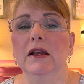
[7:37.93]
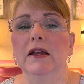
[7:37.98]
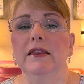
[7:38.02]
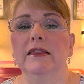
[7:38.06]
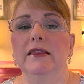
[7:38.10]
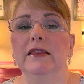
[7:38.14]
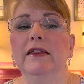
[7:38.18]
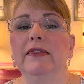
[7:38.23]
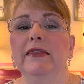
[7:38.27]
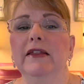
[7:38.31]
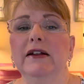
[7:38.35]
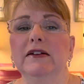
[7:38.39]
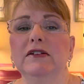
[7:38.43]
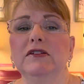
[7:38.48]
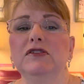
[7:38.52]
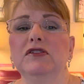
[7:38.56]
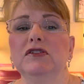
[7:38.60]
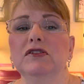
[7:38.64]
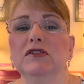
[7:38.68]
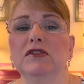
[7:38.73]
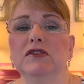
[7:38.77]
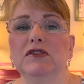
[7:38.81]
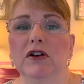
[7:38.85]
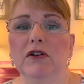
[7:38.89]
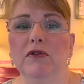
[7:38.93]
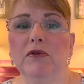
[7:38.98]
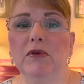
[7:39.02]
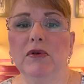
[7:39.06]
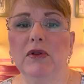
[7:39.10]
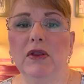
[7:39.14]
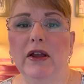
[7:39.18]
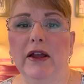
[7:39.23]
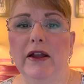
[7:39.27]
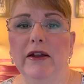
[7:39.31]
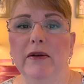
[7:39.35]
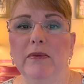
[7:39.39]
then that's just general
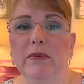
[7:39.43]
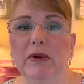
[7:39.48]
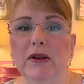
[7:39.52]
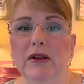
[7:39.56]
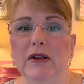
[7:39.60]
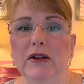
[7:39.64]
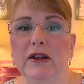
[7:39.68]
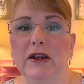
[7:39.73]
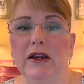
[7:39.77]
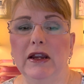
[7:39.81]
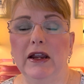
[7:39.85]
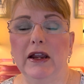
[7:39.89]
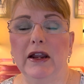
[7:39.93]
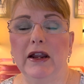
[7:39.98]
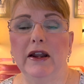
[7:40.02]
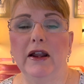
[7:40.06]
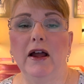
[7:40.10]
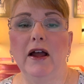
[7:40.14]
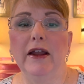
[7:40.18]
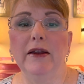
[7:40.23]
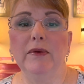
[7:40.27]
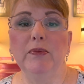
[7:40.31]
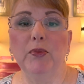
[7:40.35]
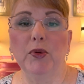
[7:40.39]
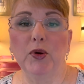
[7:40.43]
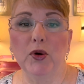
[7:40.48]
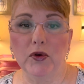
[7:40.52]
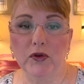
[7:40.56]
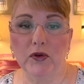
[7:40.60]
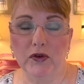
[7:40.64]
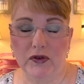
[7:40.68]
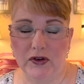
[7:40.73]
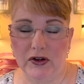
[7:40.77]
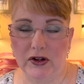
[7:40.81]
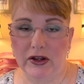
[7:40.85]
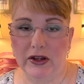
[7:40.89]
liability. And I
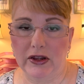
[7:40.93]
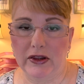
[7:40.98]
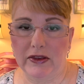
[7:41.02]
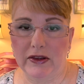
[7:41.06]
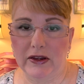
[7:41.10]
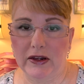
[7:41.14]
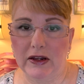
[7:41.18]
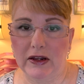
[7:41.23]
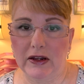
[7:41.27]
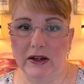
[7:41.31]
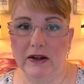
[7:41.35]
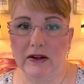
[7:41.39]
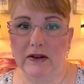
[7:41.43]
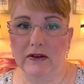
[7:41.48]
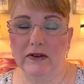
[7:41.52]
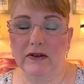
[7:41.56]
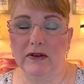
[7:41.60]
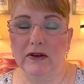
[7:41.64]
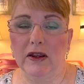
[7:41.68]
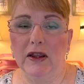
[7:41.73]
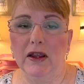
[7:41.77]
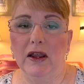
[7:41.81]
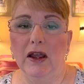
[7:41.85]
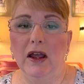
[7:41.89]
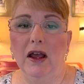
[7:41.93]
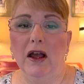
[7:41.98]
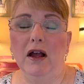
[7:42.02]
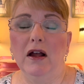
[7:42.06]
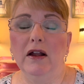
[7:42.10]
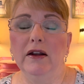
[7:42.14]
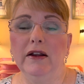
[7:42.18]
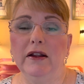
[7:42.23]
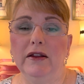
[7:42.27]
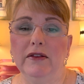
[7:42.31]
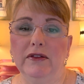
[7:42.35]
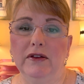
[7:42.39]
personally think it is
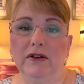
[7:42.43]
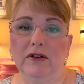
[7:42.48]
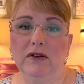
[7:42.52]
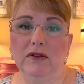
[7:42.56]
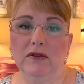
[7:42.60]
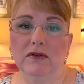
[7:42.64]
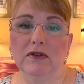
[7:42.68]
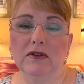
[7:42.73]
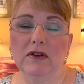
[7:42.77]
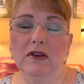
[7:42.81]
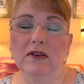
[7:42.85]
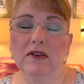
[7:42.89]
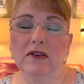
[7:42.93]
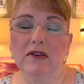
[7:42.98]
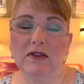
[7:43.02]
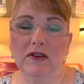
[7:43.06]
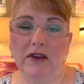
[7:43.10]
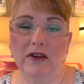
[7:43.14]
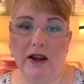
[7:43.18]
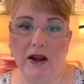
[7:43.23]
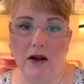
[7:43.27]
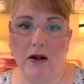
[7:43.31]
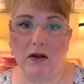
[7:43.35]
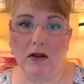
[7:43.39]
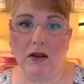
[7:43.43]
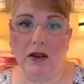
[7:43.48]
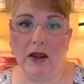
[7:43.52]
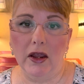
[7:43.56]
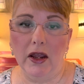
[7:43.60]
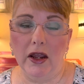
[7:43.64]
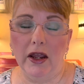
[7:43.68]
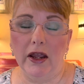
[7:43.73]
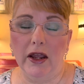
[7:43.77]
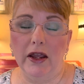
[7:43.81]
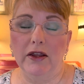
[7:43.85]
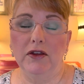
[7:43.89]
unethical to sell
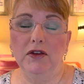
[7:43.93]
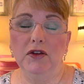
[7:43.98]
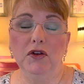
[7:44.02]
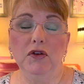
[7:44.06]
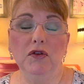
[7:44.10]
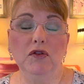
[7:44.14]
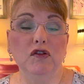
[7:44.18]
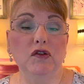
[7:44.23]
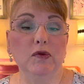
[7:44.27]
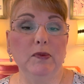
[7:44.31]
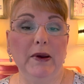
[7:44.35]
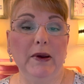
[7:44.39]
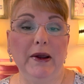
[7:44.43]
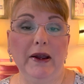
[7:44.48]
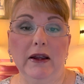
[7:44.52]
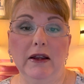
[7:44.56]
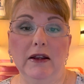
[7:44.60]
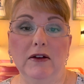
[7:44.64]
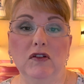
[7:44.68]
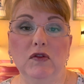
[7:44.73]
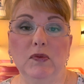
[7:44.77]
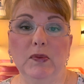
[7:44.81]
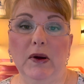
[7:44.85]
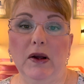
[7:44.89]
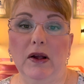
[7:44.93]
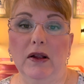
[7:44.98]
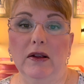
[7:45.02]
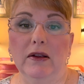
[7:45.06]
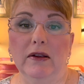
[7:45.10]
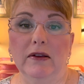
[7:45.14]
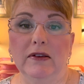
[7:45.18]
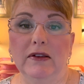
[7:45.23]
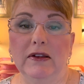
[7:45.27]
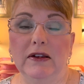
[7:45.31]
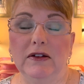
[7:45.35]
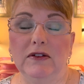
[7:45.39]
a huge package
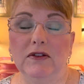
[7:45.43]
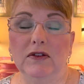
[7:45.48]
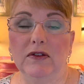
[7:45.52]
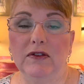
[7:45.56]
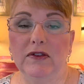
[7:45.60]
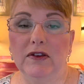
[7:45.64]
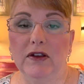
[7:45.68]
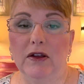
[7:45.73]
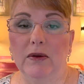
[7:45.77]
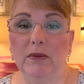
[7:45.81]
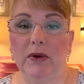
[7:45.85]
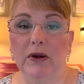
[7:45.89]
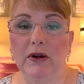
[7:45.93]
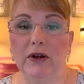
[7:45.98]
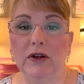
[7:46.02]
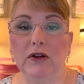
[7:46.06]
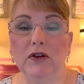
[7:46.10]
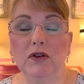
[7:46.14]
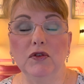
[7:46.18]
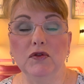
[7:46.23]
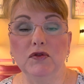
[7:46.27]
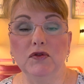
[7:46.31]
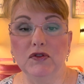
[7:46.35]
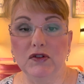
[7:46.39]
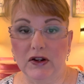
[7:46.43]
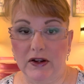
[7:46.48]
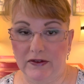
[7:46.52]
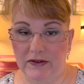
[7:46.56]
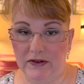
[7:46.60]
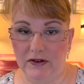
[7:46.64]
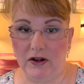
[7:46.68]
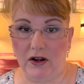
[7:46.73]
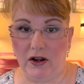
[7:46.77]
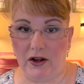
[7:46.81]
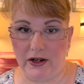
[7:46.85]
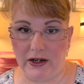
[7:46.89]
policy to somebody who does
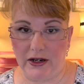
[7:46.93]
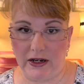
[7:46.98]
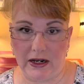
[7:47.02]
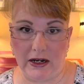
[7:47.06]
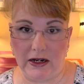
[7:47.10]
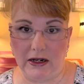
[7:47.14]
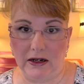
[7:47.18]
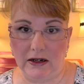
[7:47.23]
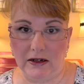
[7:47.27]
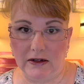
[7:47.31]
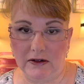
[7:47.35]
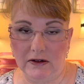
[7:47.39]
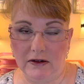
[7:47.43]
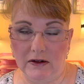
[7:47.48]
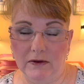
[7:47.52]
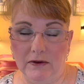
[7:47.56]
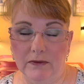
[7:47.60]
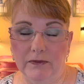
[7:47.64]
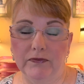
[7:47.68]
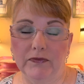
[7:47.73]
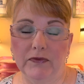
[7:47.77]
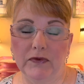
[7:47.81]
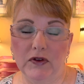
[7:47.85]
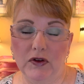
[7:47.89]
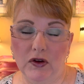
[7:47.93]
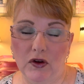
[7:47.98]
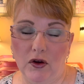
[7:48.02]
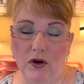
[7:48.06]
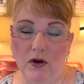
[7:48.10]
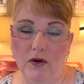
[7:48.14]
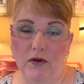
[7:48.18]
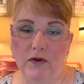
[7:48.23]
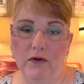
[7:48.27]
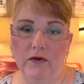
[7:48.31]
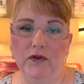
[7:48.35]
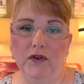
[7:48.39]
not need it.
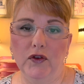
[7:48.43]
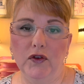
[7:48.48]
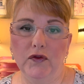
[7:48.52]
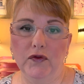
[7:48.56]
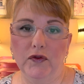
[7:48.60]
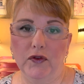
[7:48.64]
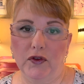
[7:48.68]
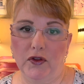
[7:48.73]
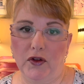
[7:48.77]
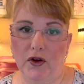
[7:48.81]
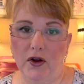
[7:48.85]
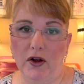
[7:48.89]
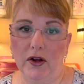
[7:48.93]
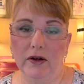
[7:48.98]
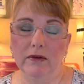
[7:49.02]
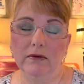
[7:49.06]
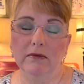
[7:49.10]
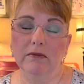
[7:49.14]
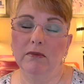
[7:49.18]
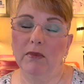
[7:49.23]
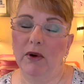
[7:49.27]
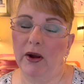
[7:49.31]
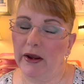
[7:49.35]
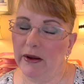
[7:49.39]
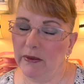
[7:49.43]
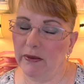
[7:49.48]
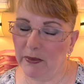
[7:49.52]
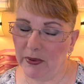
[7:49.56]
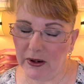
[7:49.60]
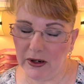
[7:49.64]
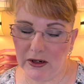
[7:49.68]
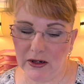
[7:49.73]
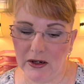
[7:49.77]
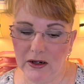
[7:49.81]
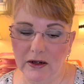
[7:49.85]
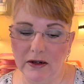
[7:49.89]
So food for thought, my
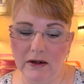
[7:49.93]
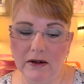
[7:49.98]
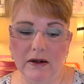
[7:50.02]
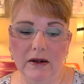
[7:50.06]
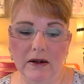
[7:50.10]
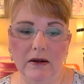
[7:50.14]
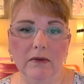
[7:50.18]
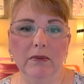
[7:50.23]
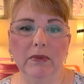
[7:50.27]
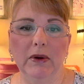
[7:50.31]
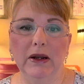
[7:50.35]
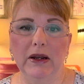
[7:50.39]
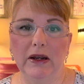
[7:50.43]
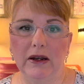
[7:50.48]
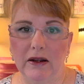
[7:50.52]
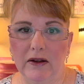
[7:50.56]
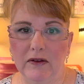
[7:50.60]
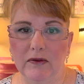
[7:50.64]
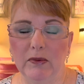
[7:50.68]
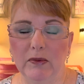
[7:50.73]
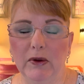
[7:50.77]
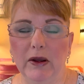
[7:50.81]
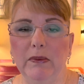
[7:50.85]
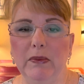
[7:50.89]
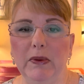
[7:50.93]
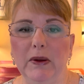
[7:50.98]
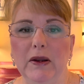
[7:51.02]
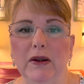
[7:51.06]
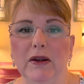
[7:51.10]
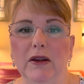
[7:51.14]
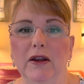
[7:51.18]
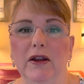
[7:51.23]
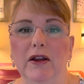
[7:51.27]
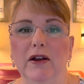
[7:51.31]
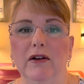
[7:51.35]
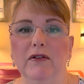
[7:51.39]
opinion, but it is my
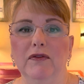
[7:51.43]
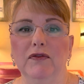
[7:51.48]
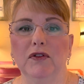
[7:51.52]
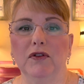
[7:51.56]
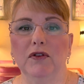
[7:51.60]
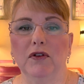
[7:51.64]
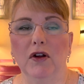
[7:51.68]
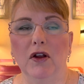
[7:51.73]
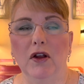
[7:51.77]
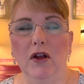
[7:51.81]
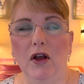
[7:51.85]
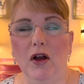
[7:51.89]
opinion after